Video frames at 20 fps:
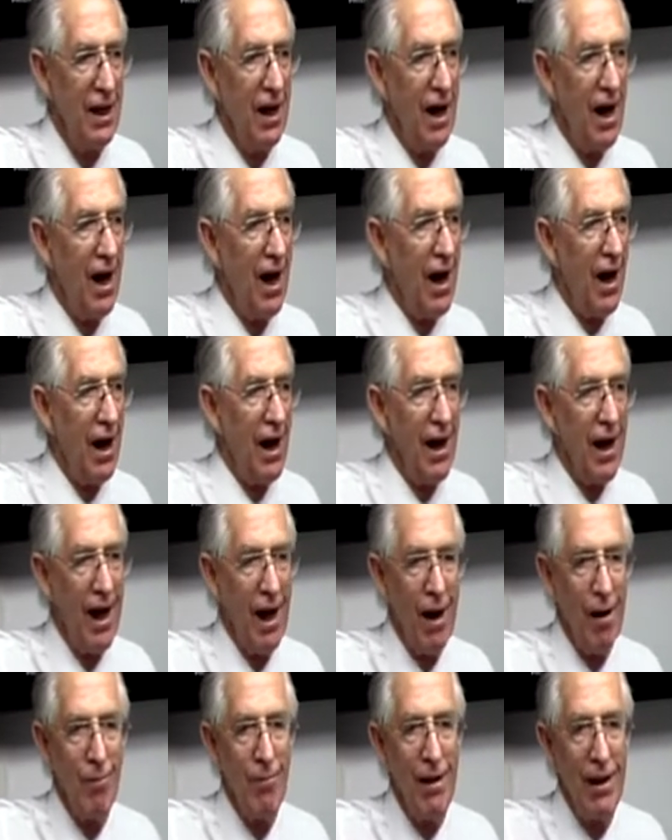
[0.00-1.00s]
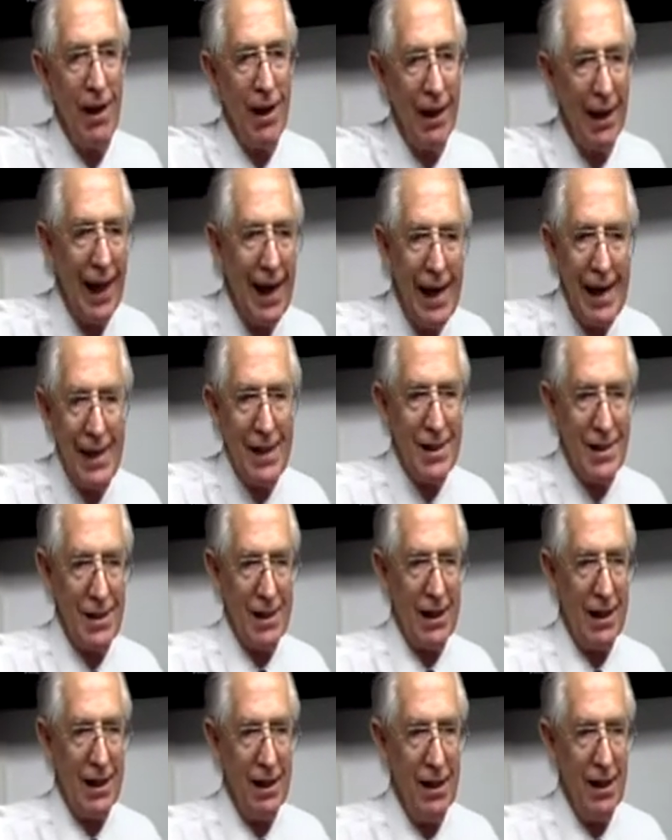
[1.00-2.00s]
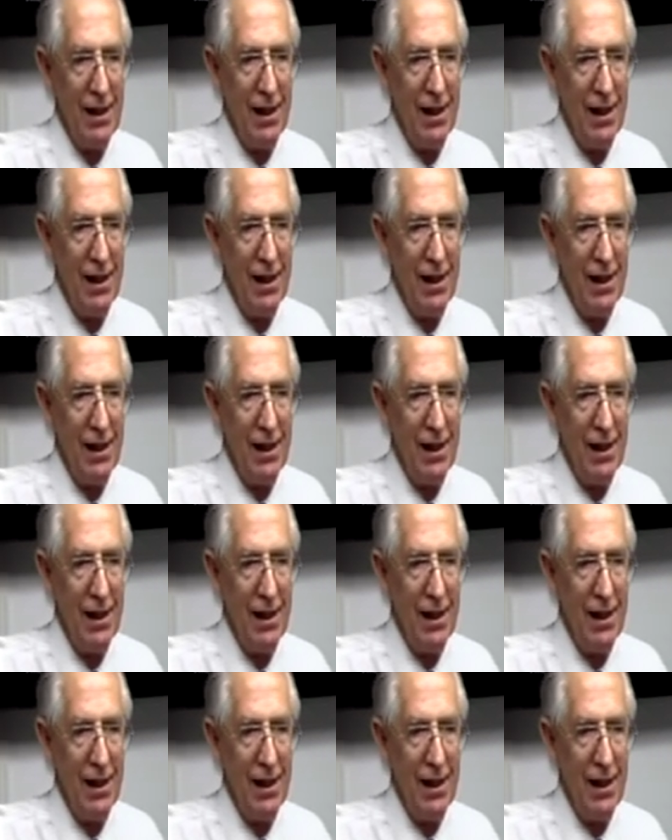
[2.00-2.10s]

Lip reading: I am lazy.